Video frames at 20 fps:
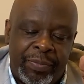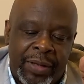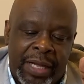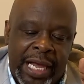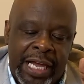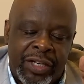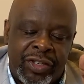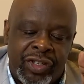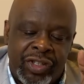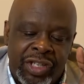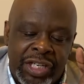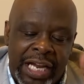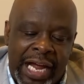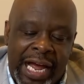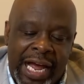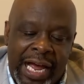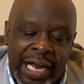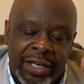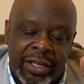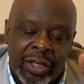is
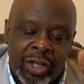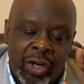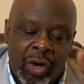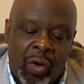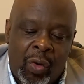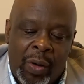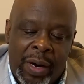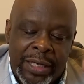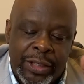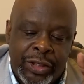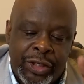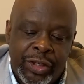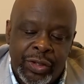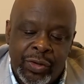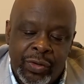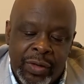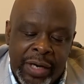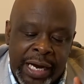not going to